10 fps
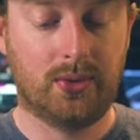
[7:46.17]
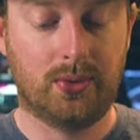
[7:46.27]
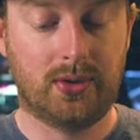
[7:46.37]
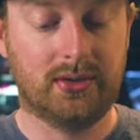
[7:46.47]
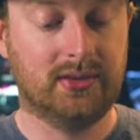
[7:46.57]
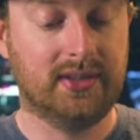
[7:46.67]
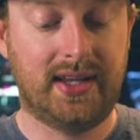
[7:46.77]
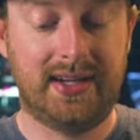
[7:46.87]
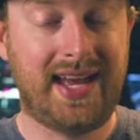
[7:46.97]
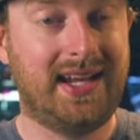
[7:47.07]
or
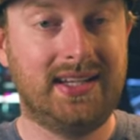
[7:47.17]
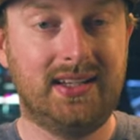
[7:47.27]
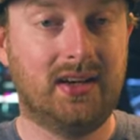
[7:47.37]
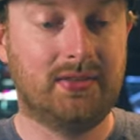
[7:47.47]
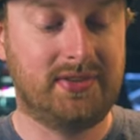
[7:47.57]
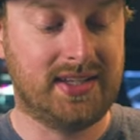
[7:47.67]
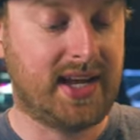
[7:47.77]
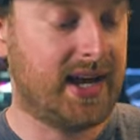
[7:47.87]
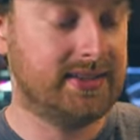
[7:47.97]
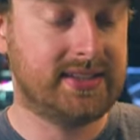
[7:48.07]
let any of the
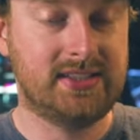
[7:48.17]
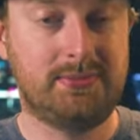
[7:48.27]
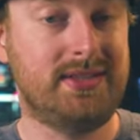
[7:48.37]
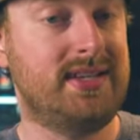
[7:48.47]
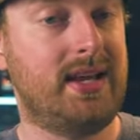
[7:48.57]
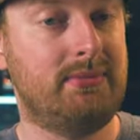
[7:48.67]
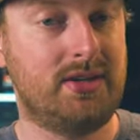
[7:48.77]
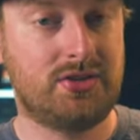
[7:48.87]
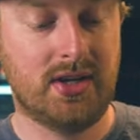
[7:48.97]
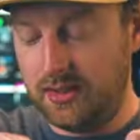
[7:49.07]
contents be
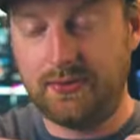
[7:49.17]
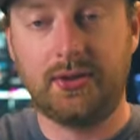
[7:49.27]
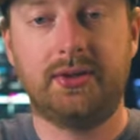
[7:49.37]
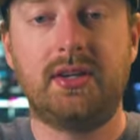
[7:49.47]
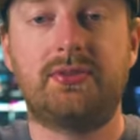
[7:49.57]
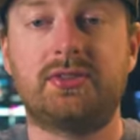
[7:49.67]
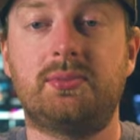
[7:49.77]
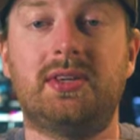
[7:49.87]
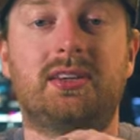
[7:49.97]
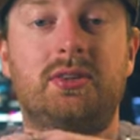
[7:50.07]
damaged. If you're looking for
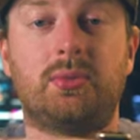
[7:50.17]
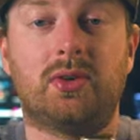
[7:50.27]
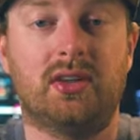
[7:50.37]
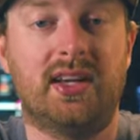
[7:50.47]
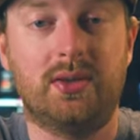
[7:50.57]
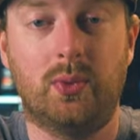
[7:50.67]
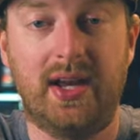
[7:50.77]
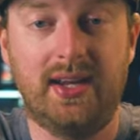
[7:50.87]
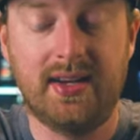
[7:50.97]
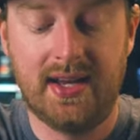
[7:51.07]
something a little more
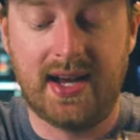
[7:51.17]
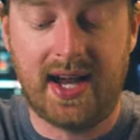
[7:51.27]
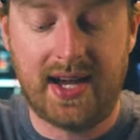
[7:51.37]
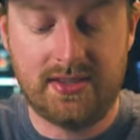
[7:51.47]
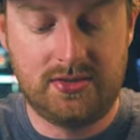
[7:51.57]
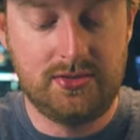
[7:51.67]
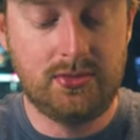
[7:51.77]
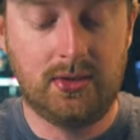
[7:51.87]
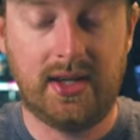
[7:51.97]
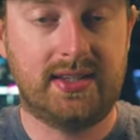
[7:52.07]
lightweight, I
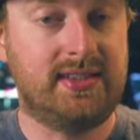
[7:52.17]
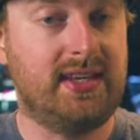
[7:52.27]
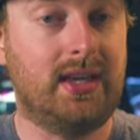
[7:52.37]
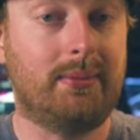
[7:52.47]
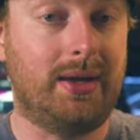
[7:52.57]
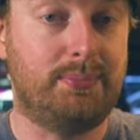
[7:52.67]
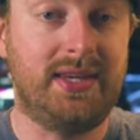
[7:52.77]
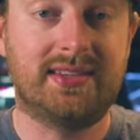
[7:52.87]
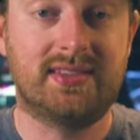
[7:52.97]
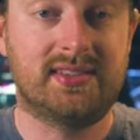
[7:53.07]
do like taking my
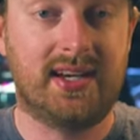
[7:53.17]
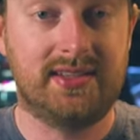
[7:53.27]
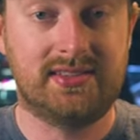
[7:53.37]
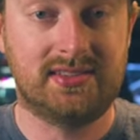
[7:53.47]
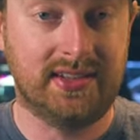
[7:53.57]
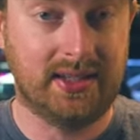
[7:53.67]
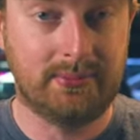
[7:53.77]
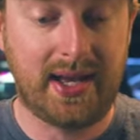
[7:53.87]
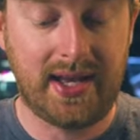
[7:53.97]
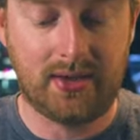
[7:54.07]
Peak Design
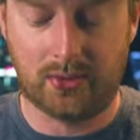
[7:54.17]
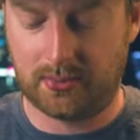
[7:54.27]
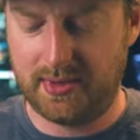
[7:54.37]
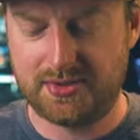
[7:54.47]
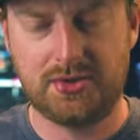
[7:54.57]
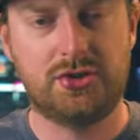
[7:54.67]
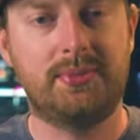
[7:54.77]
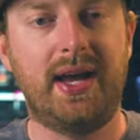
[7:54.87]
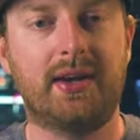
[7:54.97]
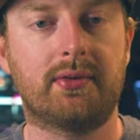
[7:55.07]
sling bag or messenger
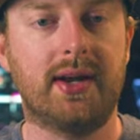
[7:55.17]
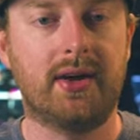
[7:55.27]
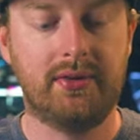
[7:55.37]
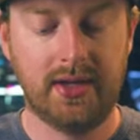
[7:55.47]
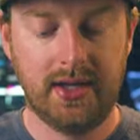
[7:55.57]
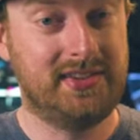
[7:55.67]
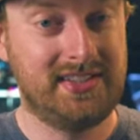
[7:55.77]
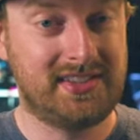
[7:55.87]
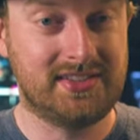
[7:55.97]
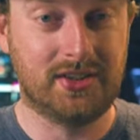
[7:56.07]
bag around.
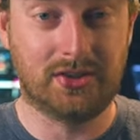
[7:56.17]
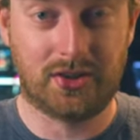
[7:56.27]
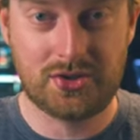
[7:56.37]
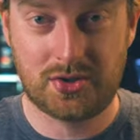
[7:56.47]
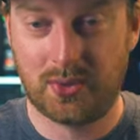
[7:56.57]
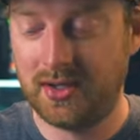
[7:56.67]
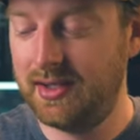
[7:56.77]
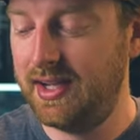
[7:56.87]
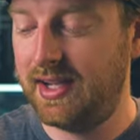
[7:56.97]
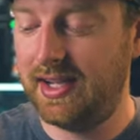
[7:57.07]
This is the larger
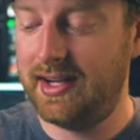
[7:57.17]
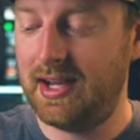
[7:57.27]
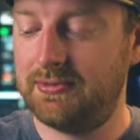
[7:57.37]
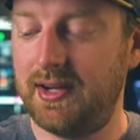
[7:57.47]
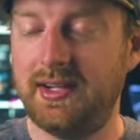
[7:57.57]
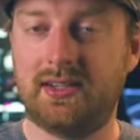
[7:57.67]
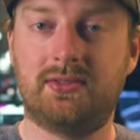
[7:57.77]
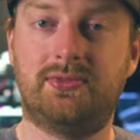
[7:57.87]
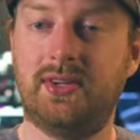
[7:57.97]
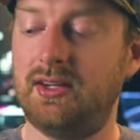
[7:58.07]
one, and I find I
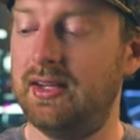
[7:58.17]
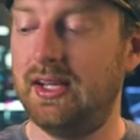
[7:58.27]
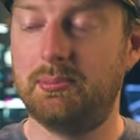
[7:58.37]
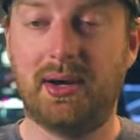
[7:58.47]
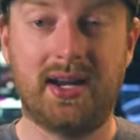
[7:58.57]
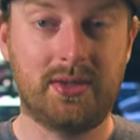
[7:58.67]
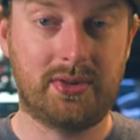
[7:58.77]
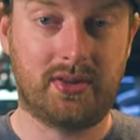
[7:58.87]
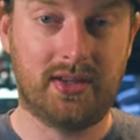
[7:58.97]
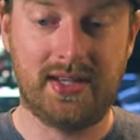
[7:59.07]
can fit a body
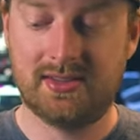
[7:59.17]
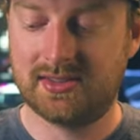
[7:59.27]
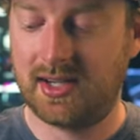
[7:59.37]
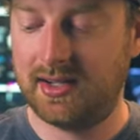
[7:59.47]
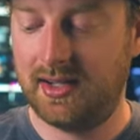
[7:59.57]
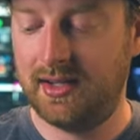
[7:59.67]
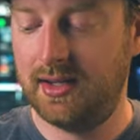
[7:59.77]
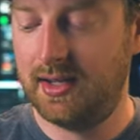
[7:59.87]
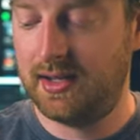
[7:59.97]
with a lens on it,